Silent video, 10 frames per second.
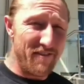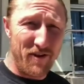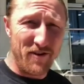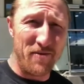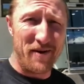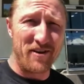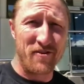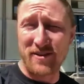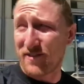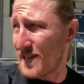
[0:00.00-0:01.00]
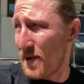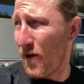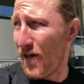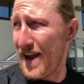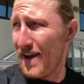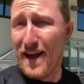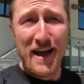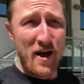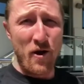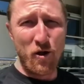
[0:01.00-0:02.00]
having a few too many drinks or something like
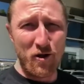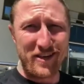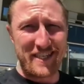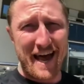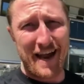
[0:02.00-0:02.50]
that, and all of a